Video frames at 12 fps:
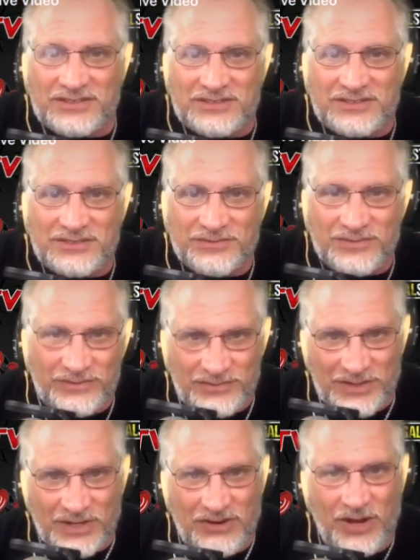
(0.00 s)
Ooh.
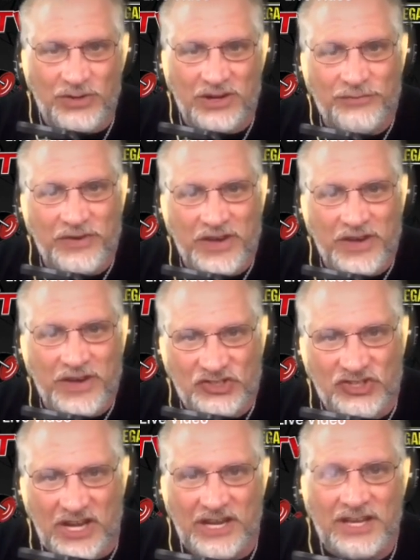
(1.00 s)
because of this
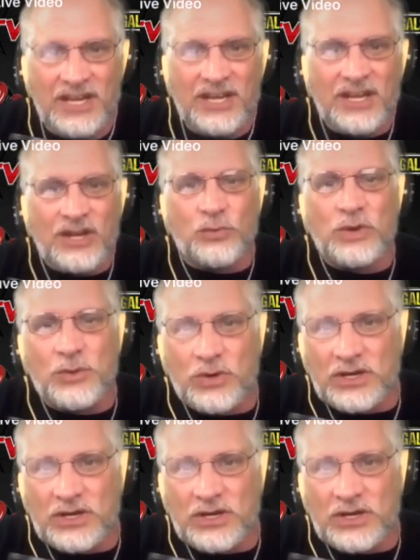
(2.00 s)
corona fucking